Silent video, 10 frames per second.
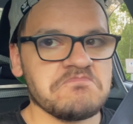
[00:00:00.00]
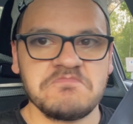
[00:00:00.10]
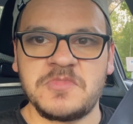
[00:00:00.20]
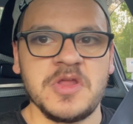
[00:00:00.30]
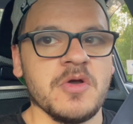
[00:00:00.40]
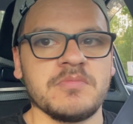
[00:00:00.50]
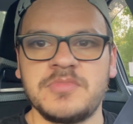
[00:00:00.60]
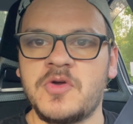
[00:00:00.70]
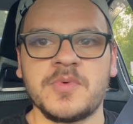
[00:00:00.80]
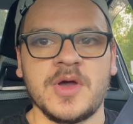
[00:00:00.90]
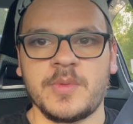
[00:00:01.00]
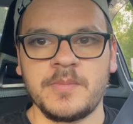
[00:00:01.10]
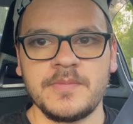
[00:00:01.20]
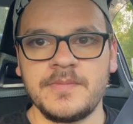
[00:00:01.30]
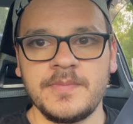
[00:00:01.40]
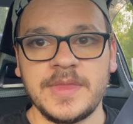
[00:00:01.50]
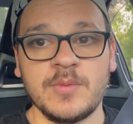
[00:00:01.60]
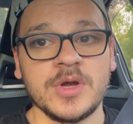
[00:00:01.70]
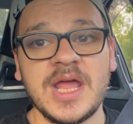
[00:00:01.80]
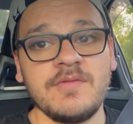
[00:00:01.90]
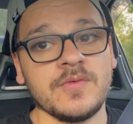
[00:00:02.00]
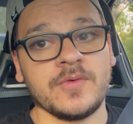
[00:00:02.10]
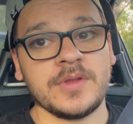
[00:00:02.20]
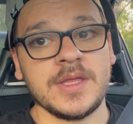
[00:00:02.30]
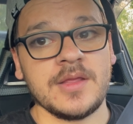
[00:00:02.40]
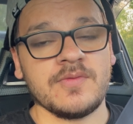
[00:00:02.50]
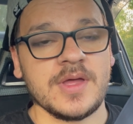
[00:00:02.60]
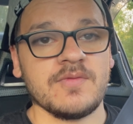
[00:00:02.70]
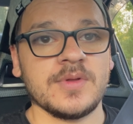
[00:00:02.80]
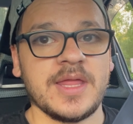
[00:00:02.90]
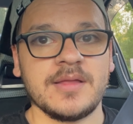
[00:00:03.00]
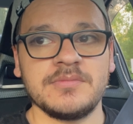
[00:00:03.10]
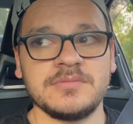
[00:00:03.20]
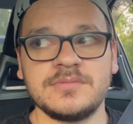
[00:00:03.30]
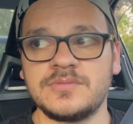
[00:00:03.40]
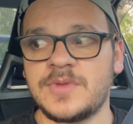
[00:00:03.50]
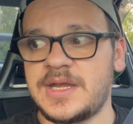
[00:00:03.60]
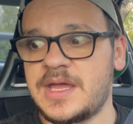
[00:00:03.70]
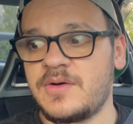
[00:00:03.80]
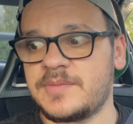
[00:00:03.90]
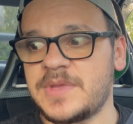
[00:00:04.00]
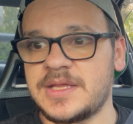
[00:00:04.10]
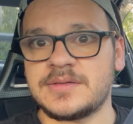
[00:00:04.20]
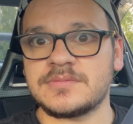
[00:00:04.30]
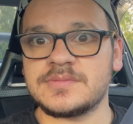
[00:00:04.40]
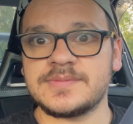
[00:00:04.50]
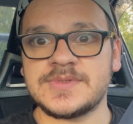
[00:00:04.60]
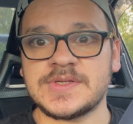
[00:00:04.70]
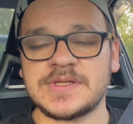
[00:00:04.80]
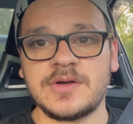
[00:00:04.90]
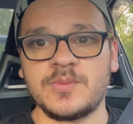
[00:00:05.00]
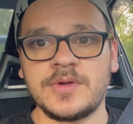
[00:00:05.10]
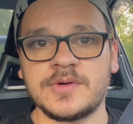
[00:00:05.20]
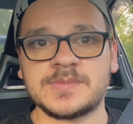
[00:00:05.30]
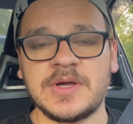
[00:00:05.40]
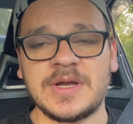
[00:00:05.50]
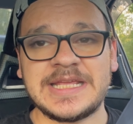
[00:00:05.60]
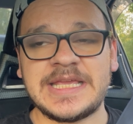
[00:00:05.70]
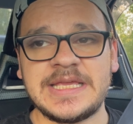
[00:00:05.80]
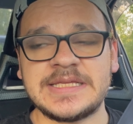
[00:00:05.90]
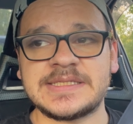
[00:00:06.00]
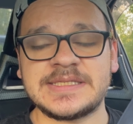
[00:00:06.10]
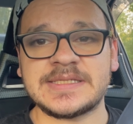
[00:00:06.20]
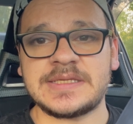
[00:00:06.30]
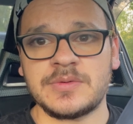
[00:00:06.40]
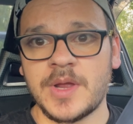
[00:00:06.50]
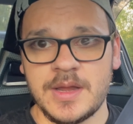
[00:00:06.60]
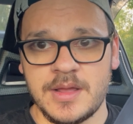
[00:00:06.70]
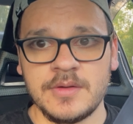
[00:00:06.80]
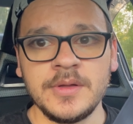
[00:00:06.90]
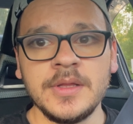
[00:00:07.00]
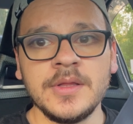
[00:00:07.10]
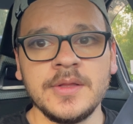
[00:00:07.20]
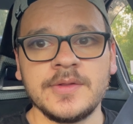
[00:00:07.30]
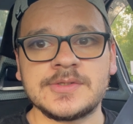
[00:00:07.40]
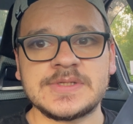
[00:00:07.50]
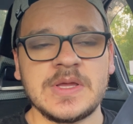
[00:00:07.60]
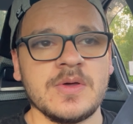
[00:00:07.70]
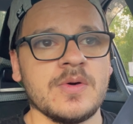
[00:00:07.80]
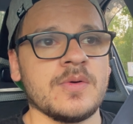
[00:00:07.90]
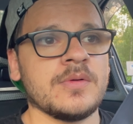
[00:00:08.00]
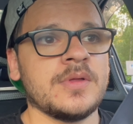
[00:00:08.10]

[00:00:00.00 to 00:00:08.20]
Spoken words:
no problem. And we're not even fully 85. We're like, right now it made 600 wheel horsepower on E60 right now. So